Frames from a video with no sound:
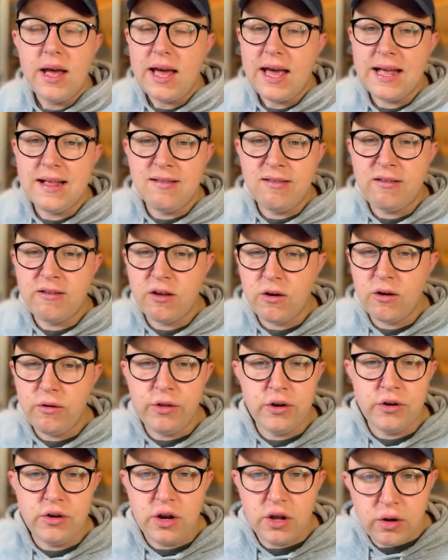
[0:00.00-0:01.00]
into
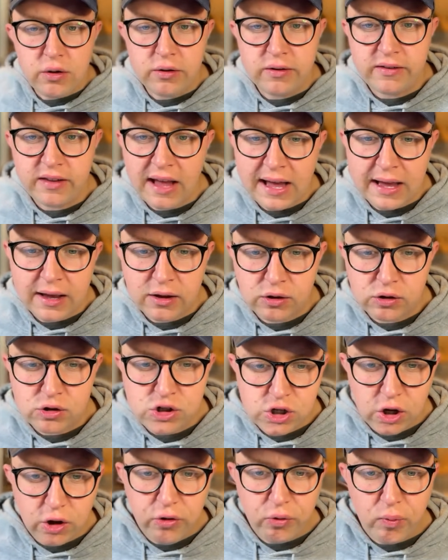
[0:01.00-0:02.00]
the news cycle
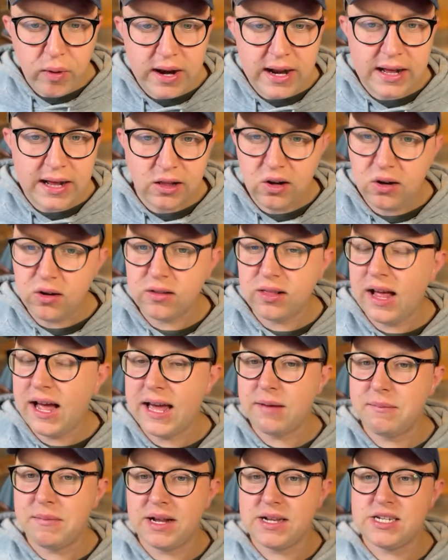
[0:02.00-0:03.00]
just when it looked
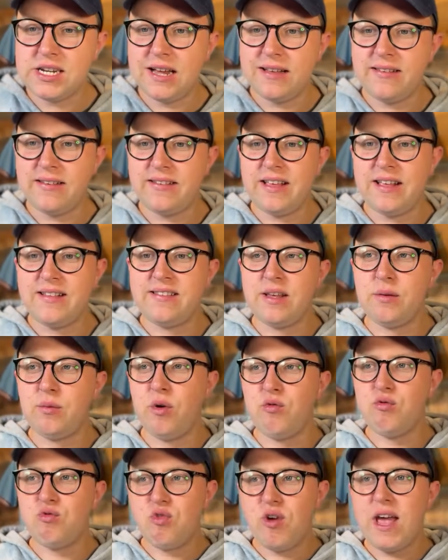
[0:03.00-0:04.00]
like Manchester City
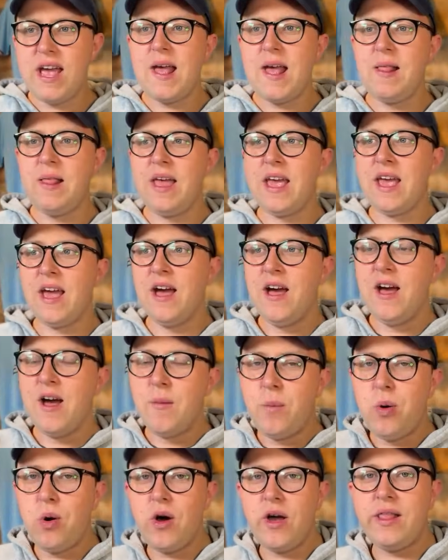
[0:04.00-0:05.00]
were really
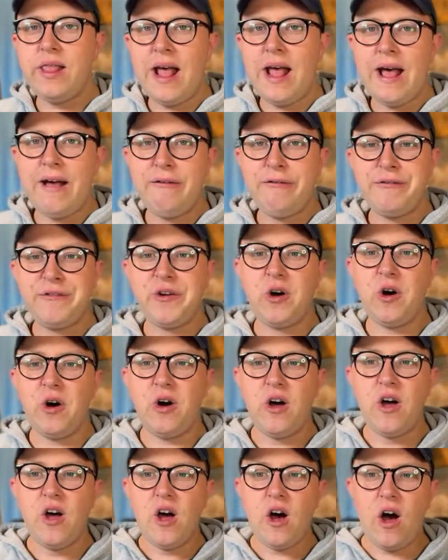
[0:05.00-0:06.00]
putting their
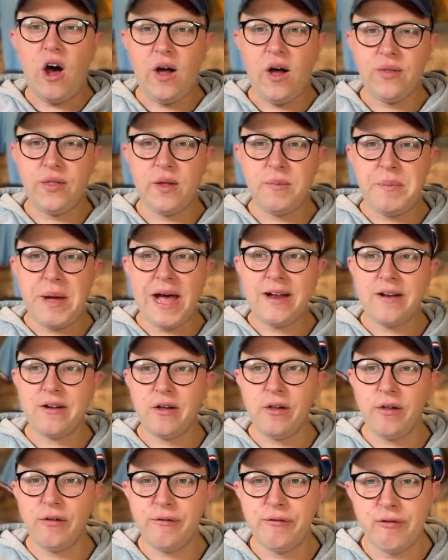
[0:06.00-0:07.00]
foot on the
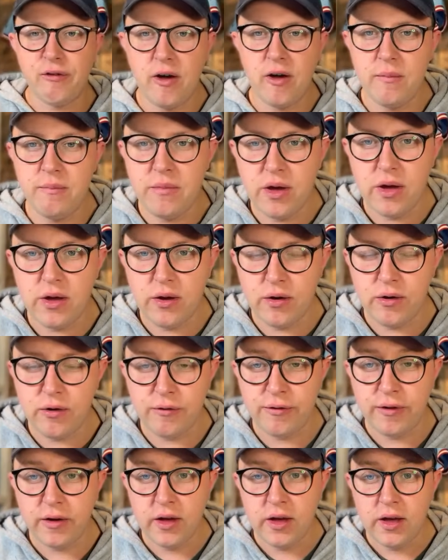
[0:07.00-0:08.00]
pedal for a
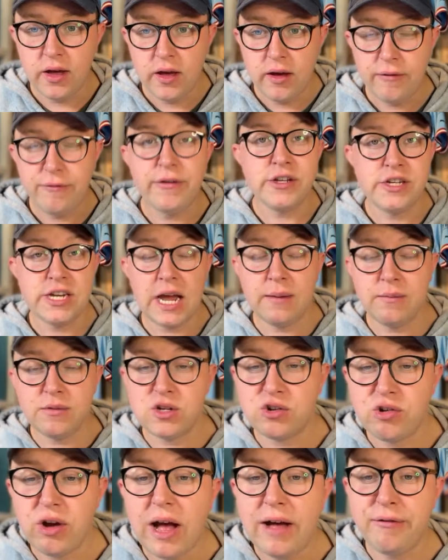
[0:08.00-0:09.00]
move for
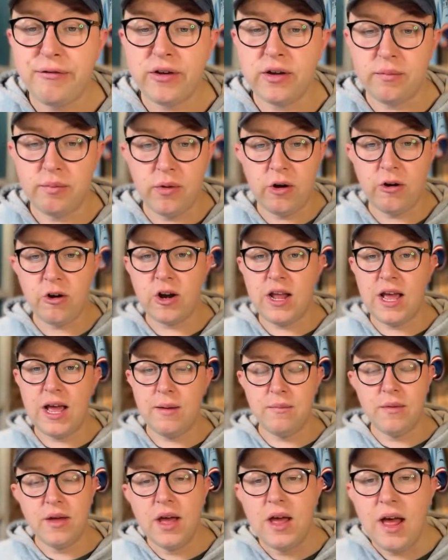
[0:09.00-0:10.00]
James Trafford. More on
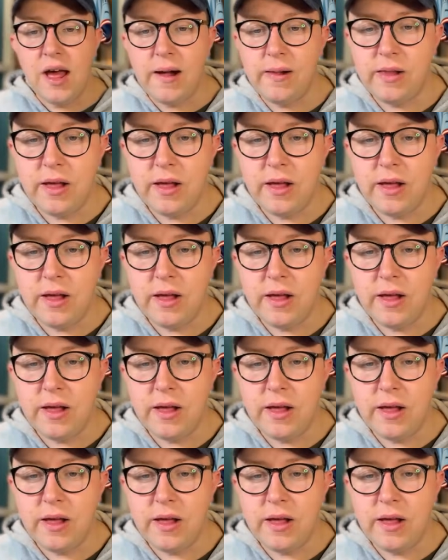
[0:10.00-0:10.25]
him a